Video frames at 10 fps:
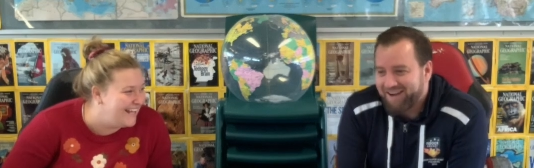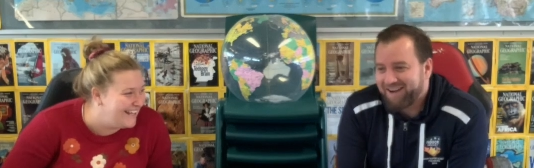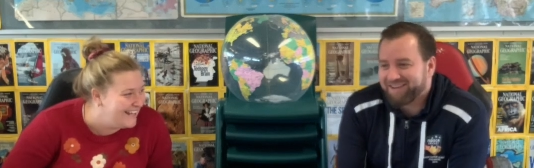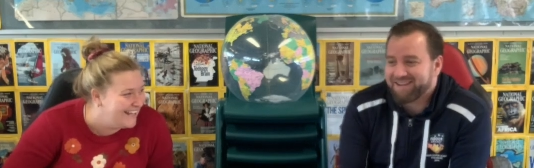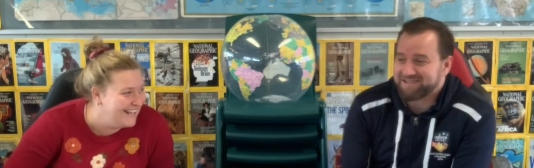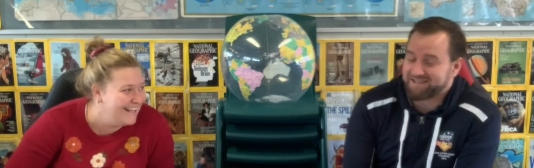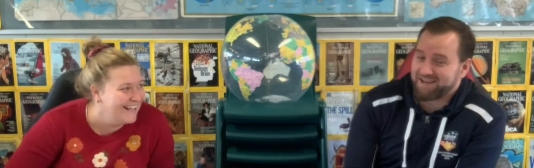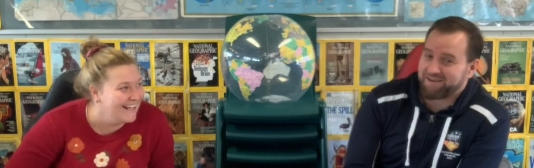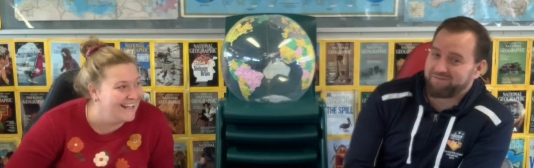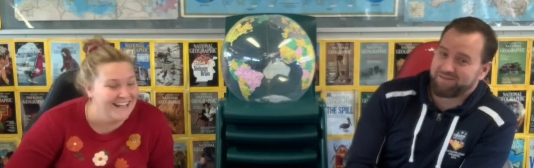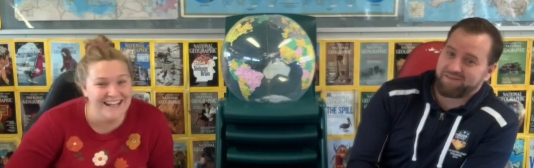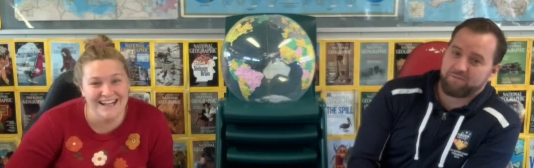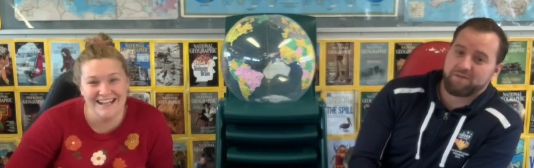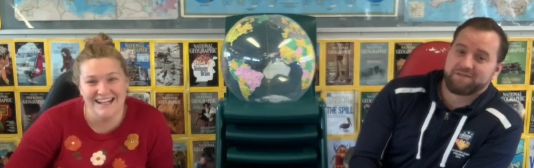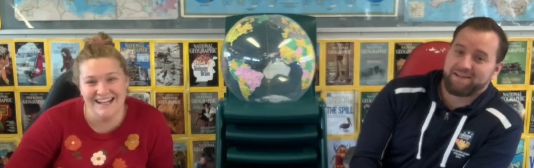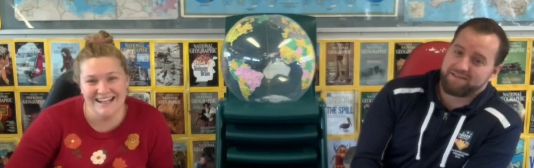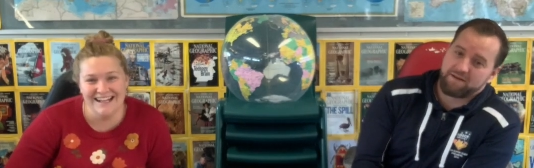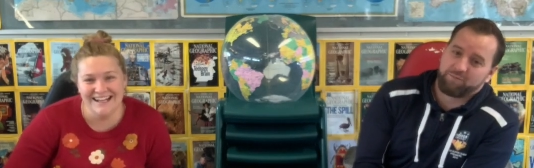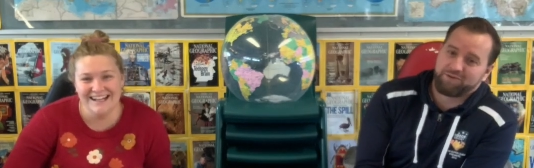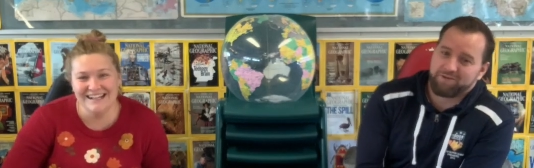Speaker 1: uh, let's start off with, with sea
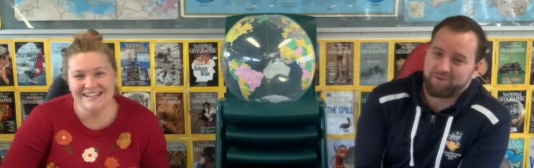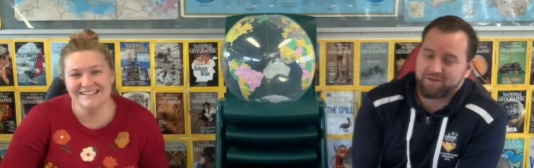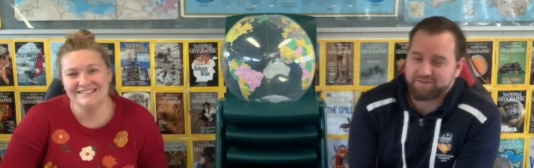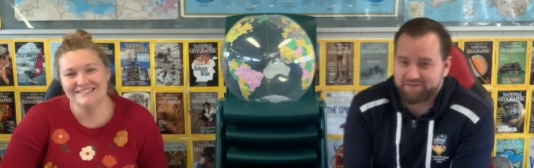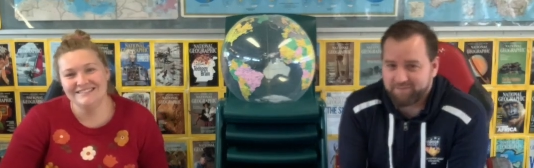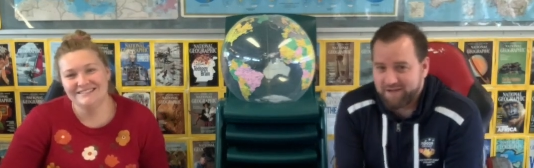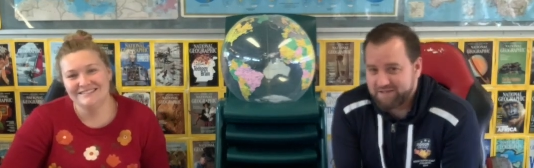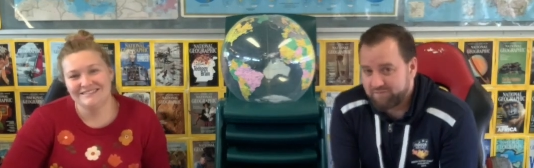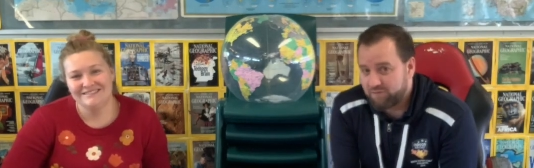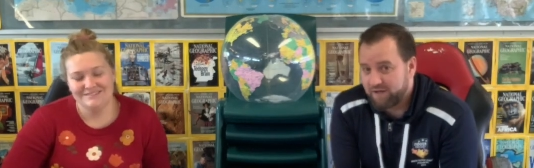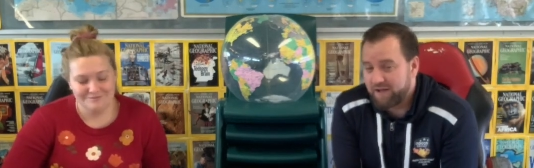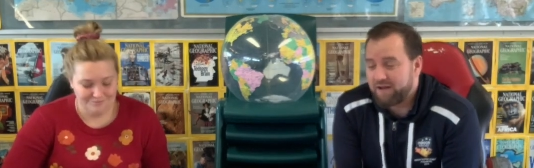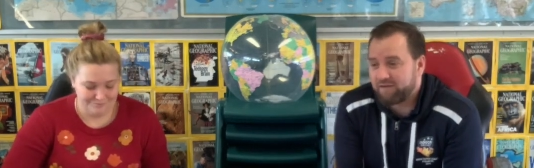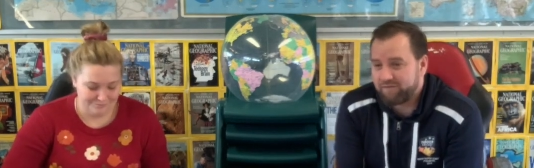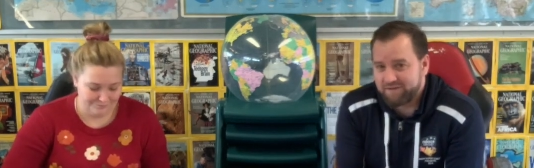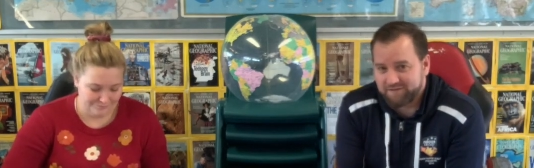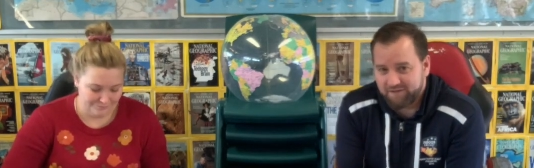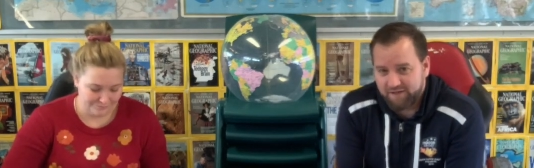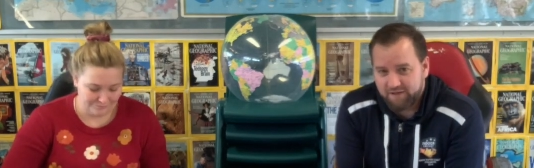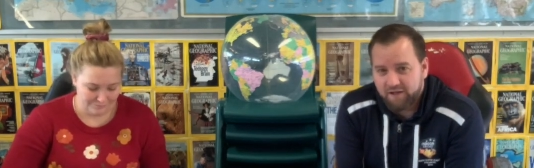temperature because it's a massive one and
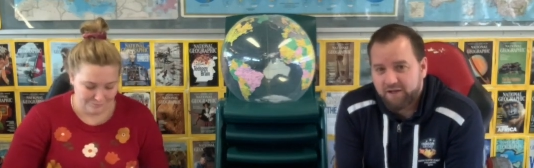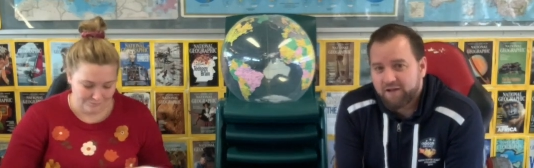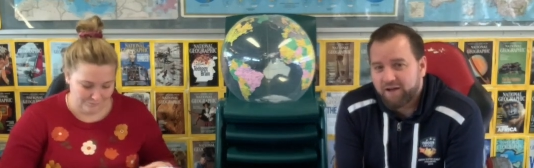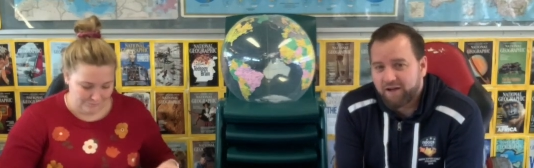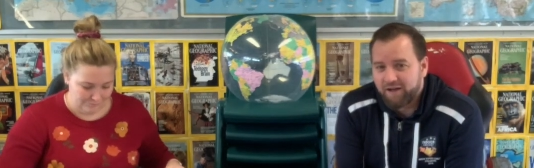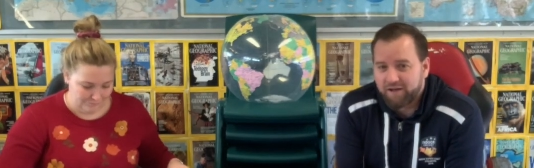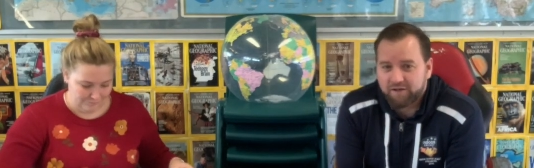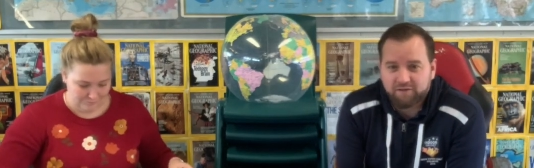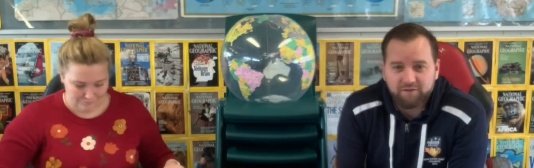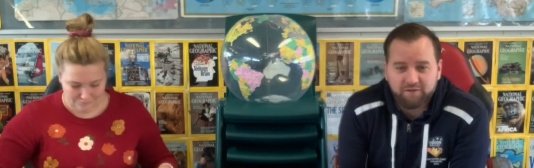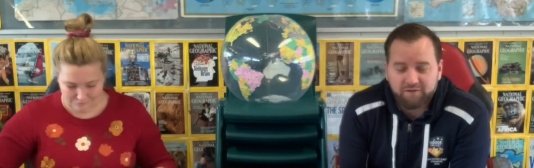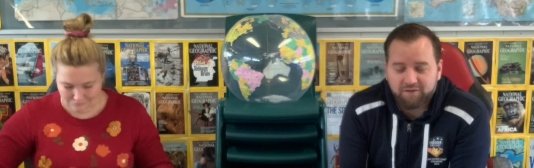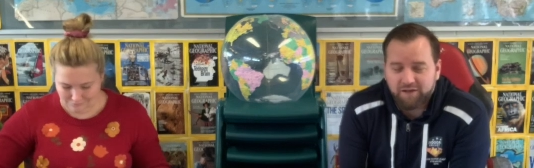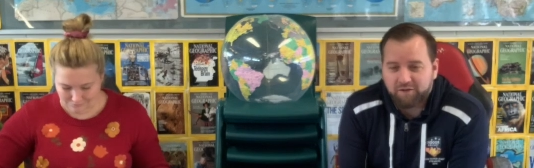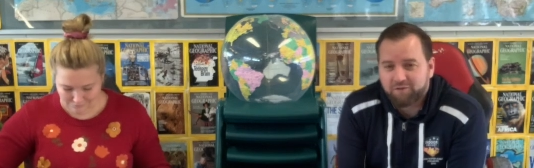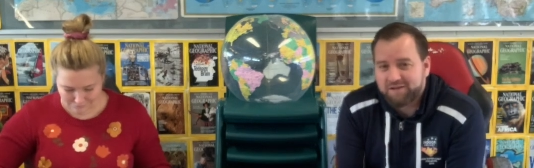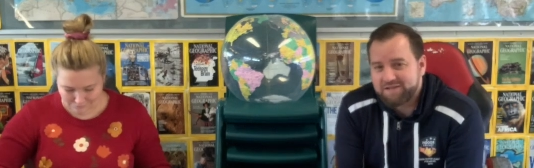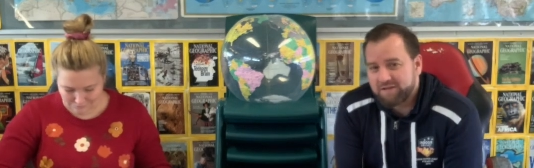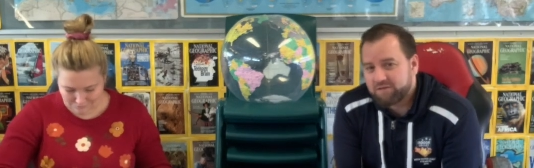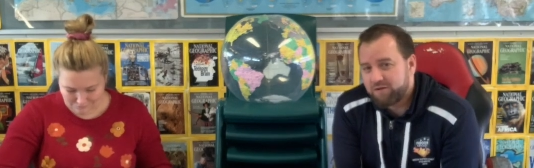obviously uh,
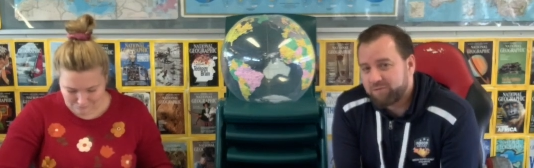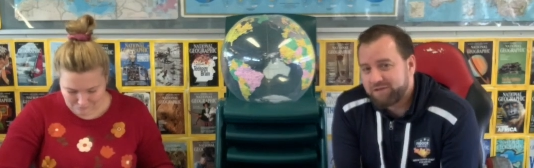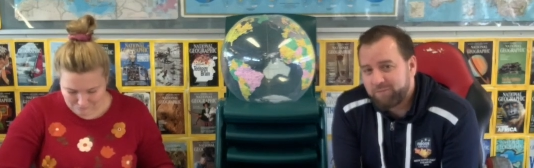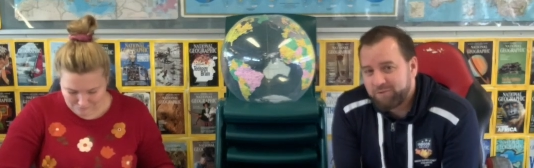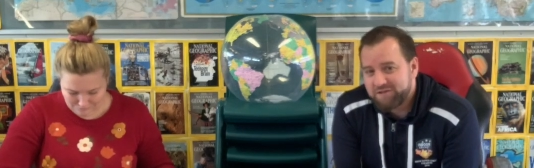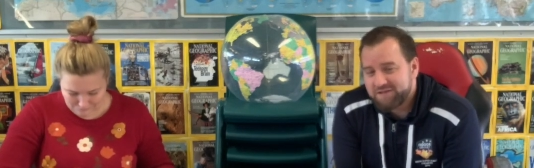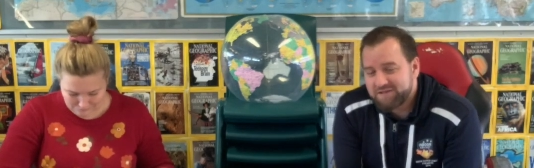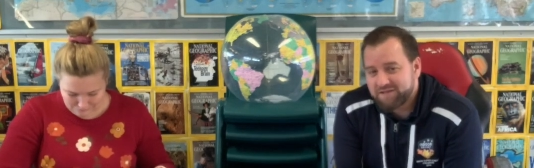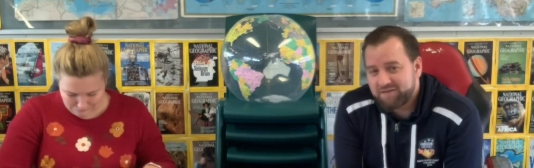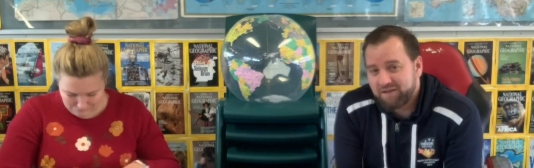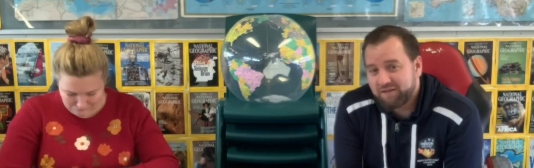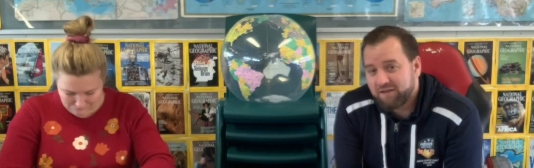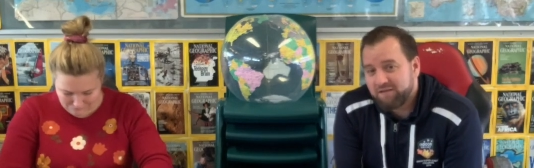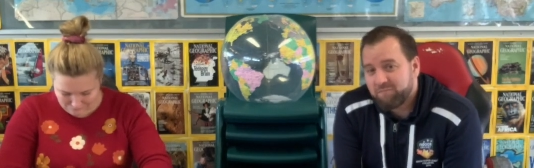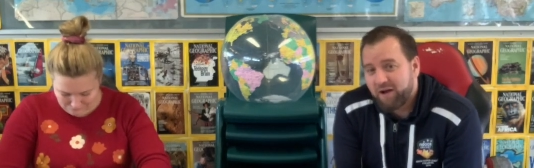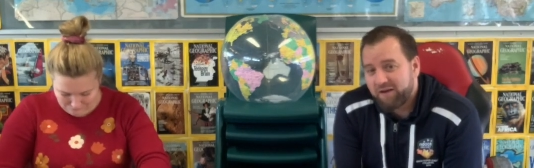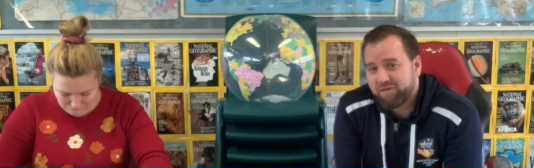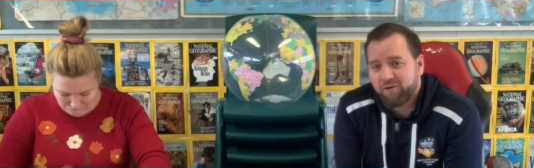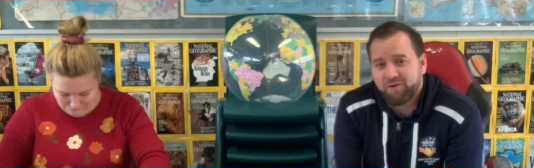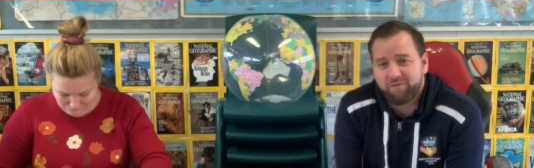increasing global temperatures is a thing that you might have
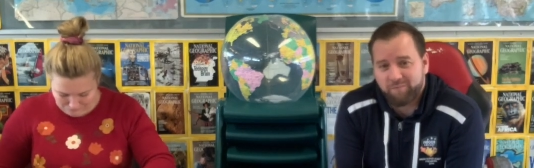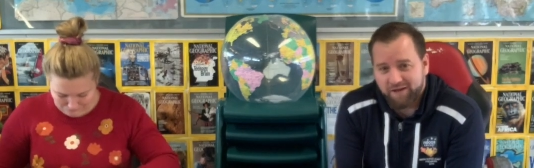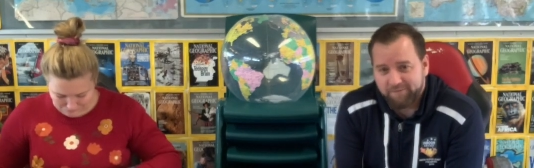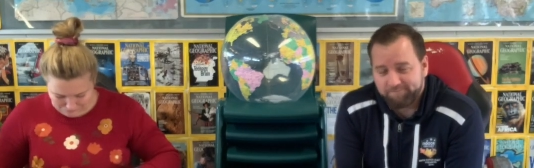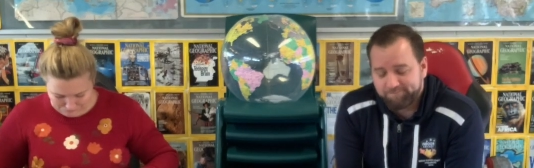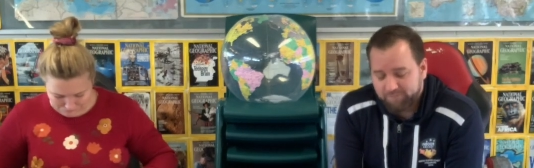heard about.